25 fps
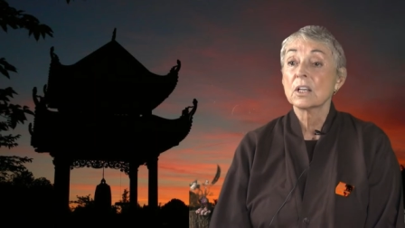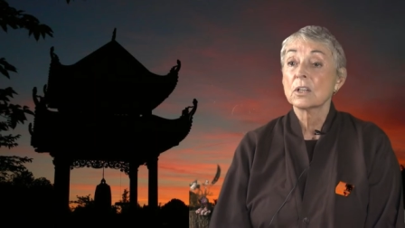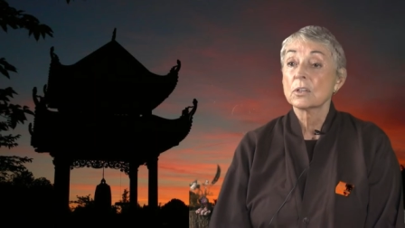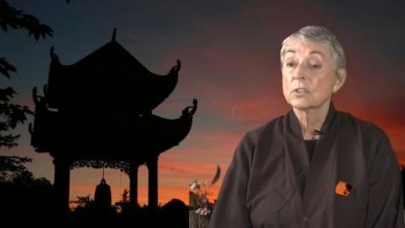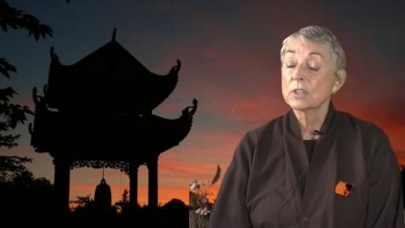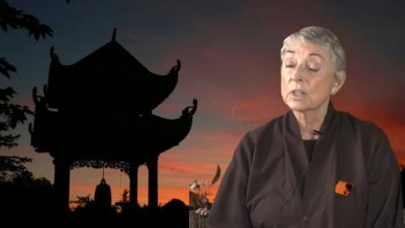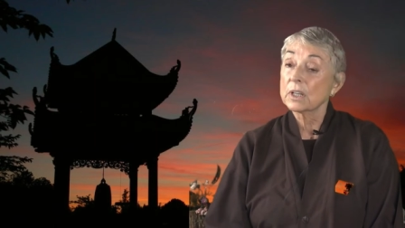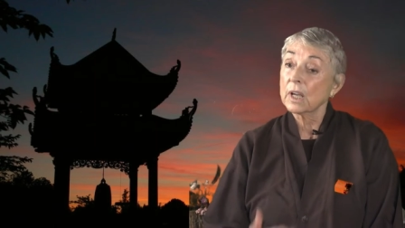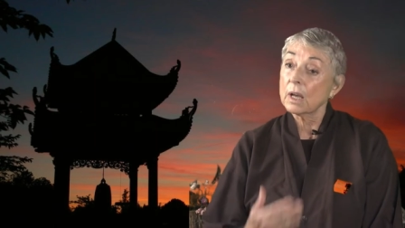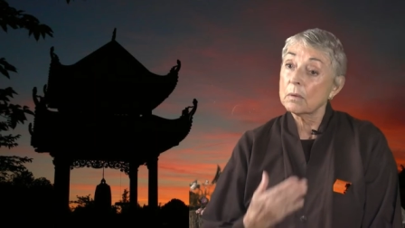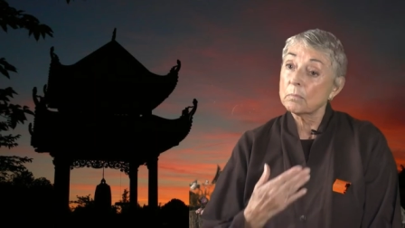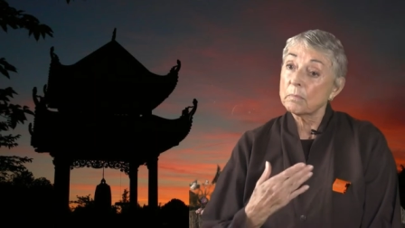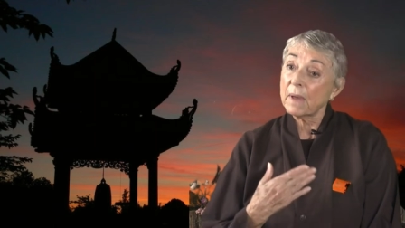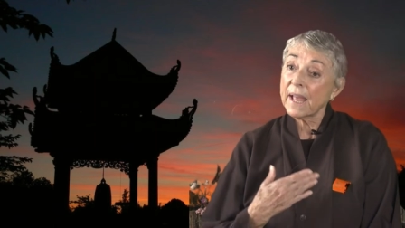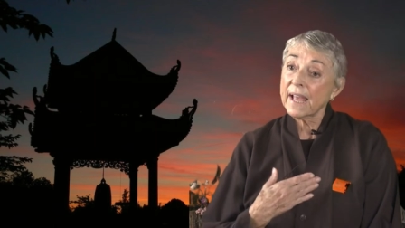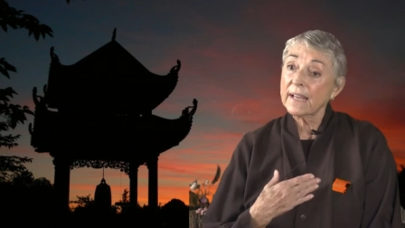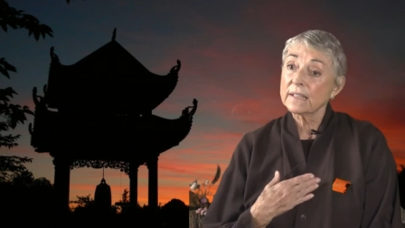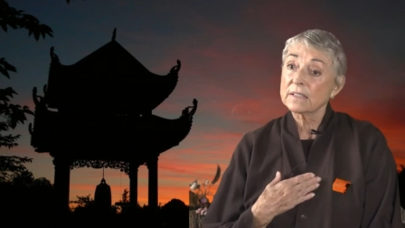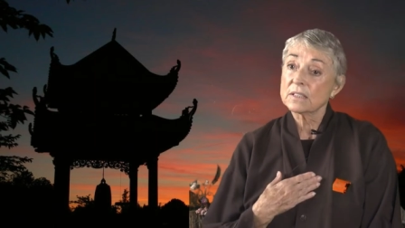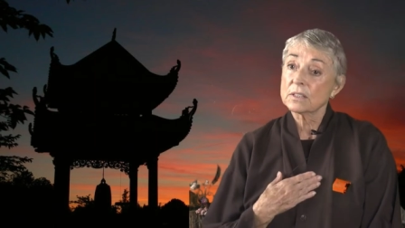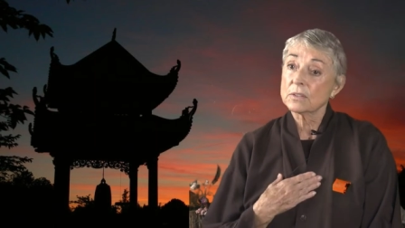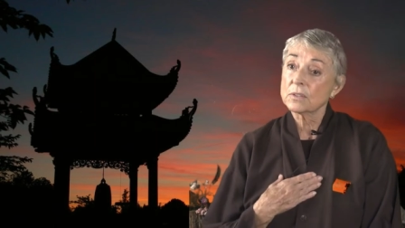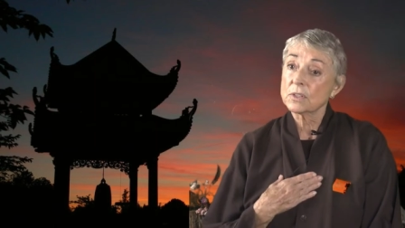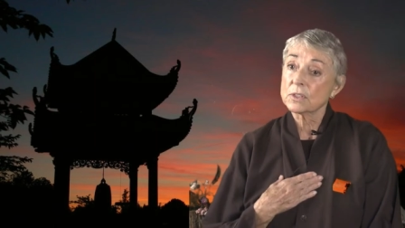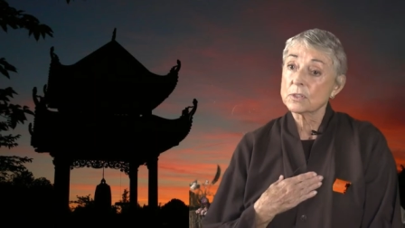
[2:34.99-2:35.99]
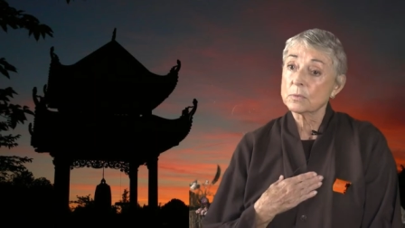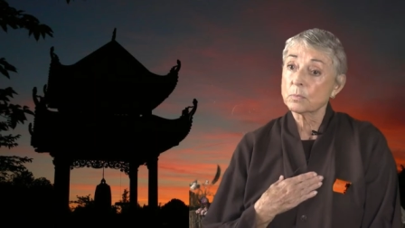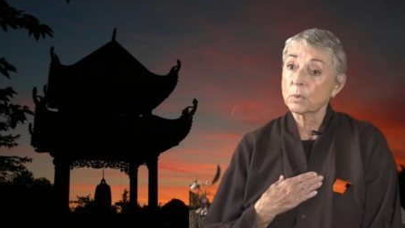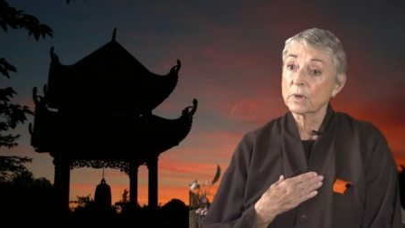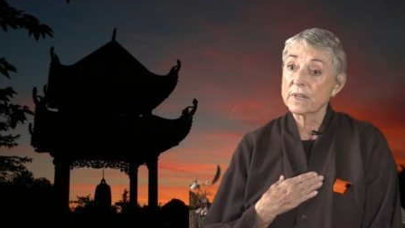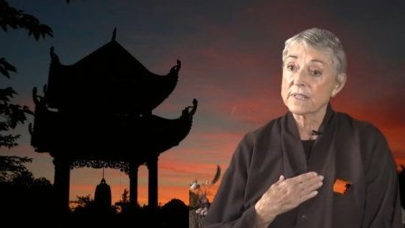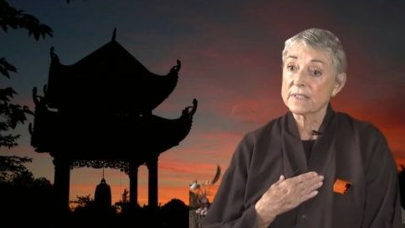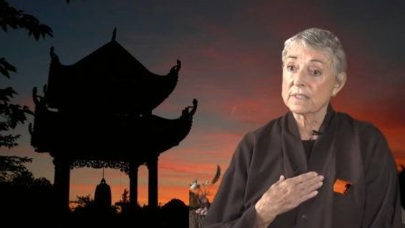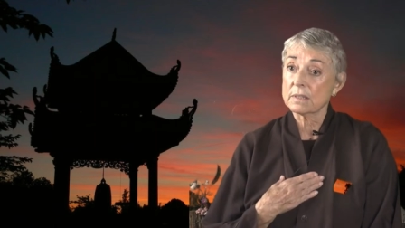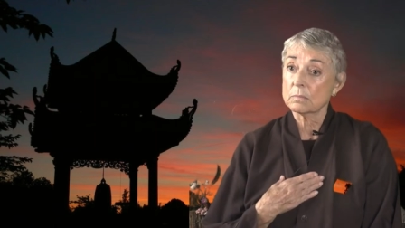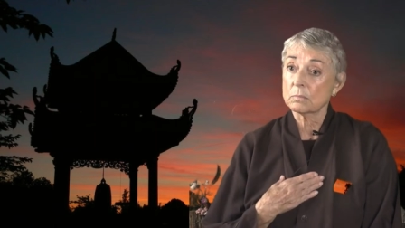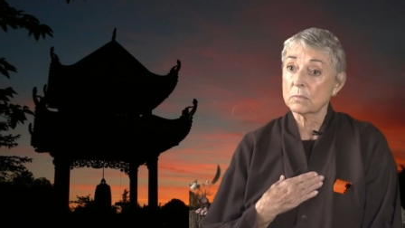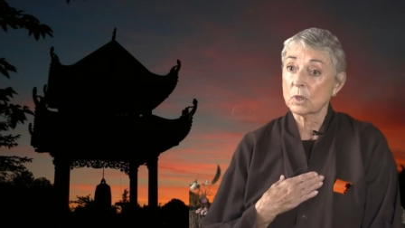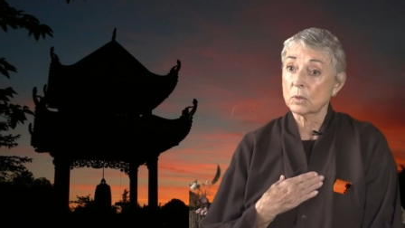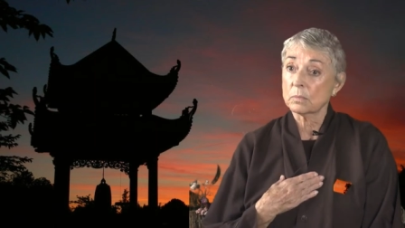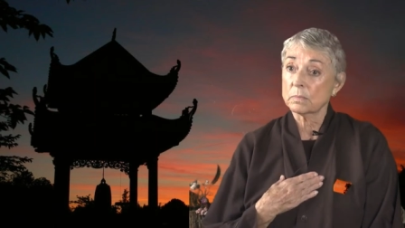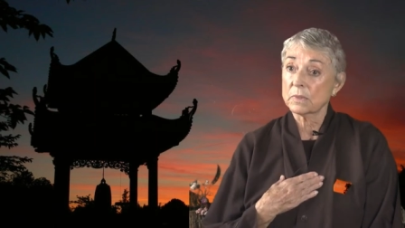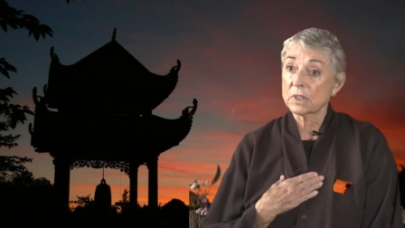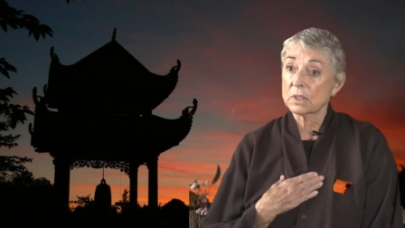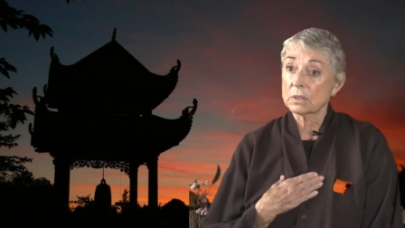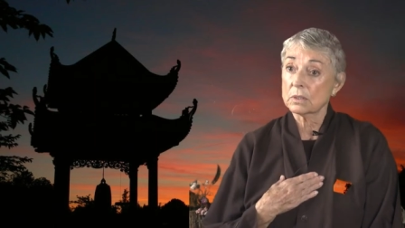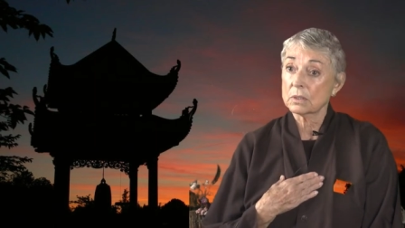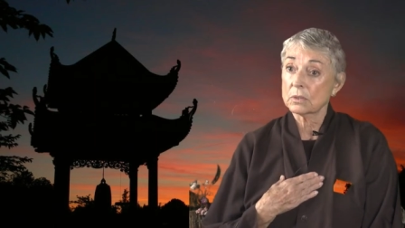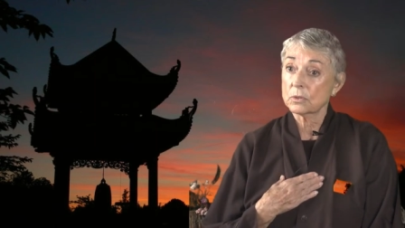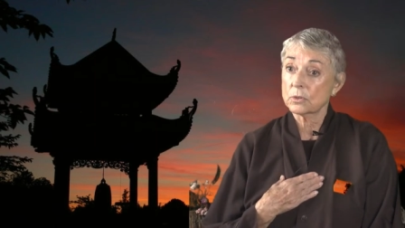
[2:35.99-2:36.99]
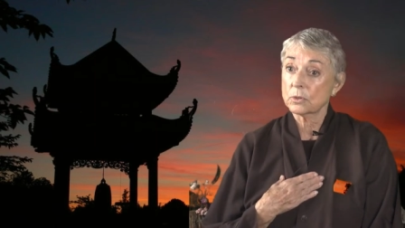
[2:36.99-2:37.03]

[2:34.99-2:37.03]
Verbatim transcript: to come back to this present moment,